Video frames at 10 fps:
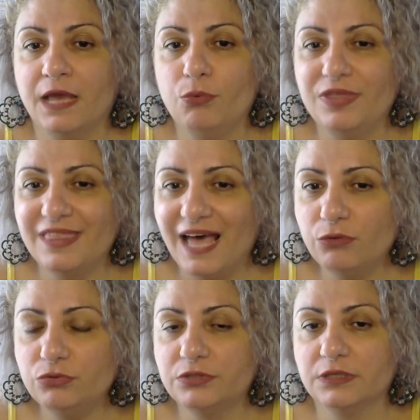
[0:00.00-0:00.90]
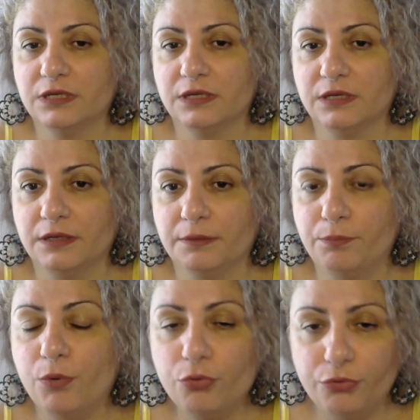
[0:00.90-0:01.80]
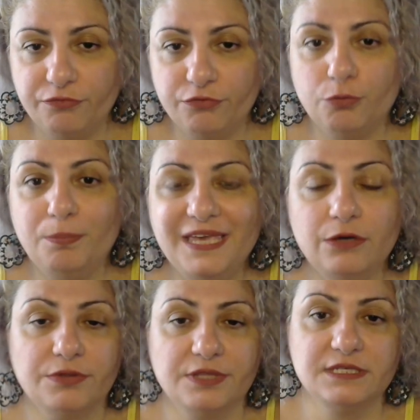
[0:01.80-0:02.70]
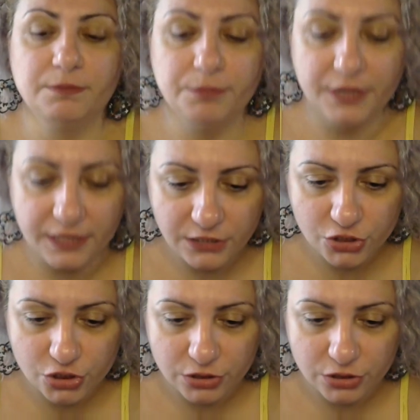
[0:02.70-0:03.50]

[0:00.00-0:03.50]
without both of you being on the same page,